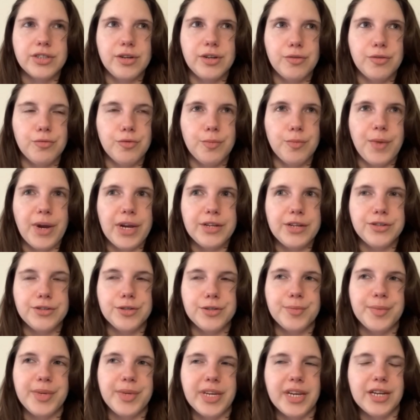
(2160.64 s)
a reminder to
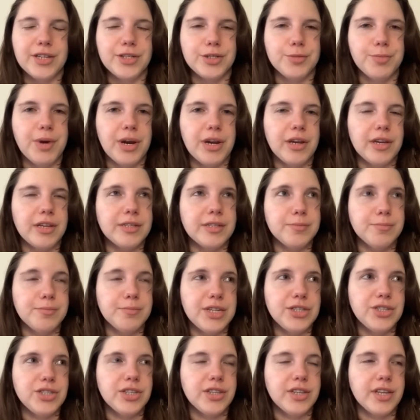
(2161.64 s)
me i should probably
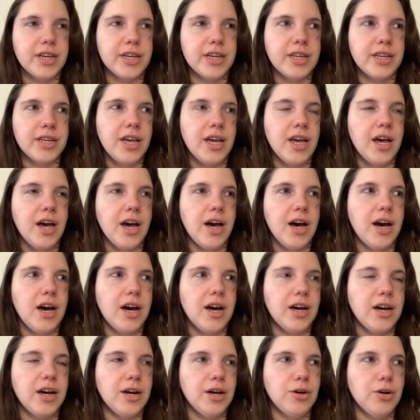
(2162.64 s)
mention that
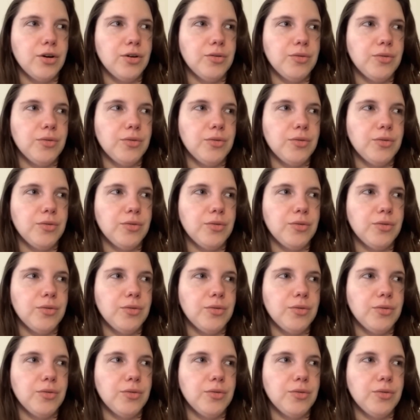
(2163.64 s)
uh,